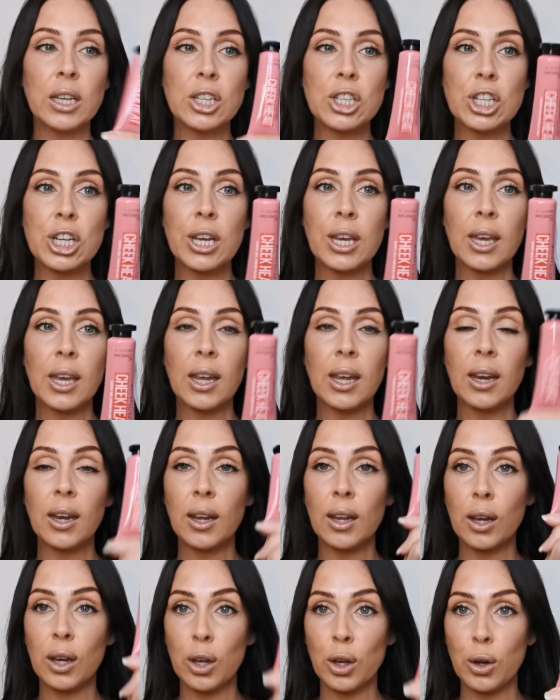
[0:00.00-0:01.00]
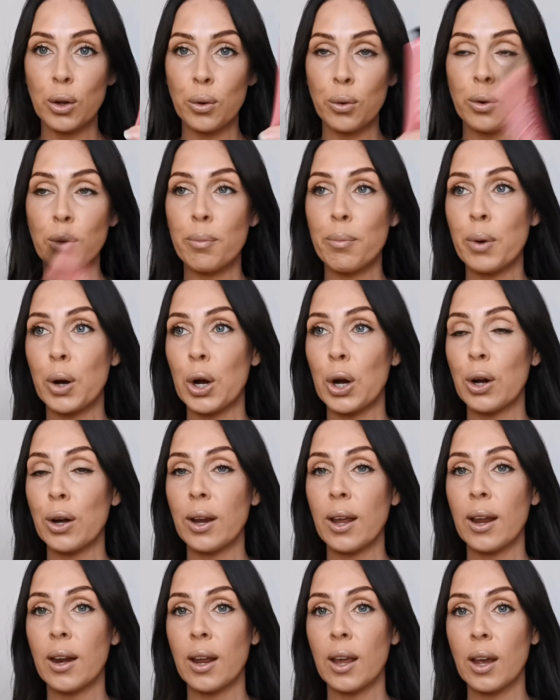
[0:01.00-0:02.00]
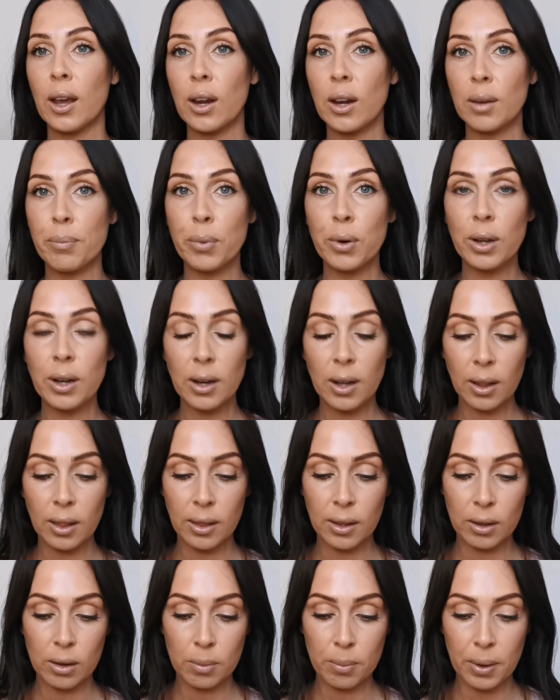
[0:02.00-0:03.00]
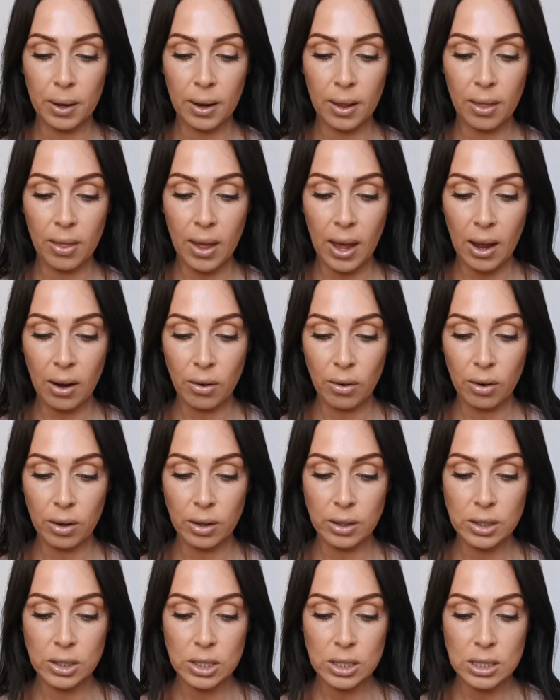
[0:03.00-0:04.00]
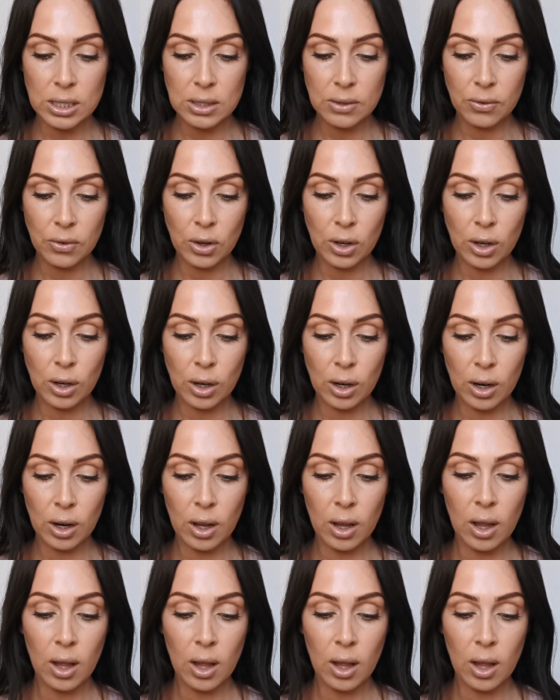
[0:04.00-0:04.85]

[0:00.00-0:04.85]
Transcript: Cheek Heat in Nude Burn, and I'm going to put a little bit of that on just for